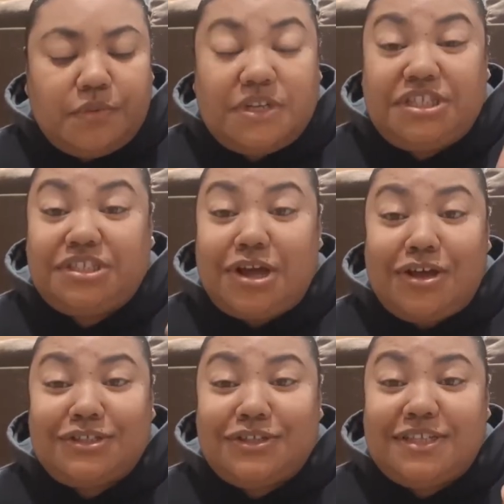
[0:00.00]
which is
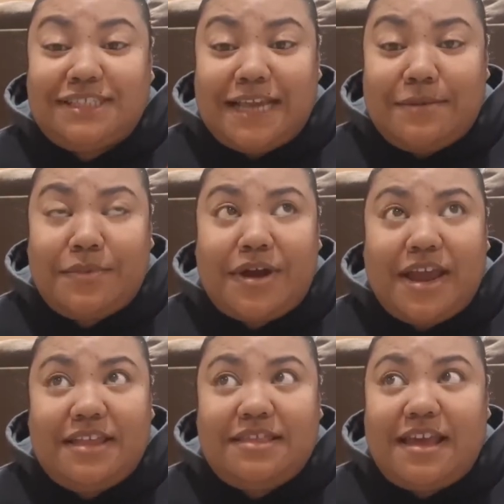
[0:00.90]
also the same
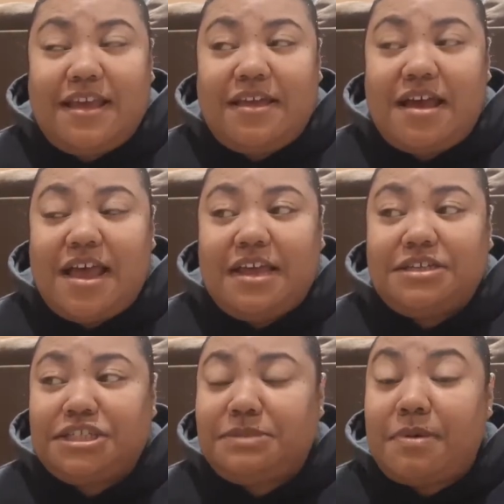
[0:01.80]
brand that I
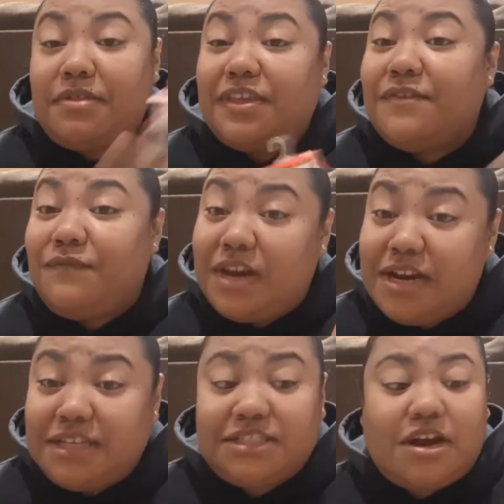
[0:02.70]
just bought the
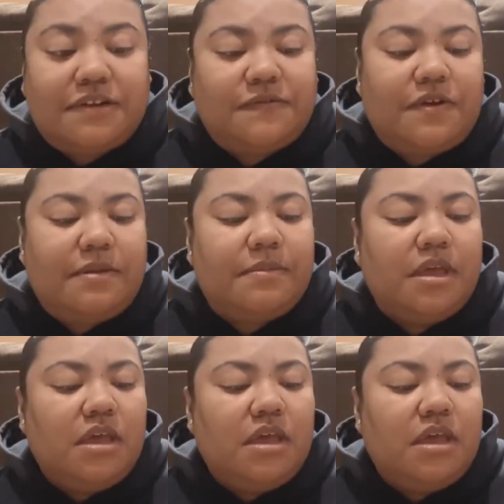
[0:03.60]
infinity scarves from.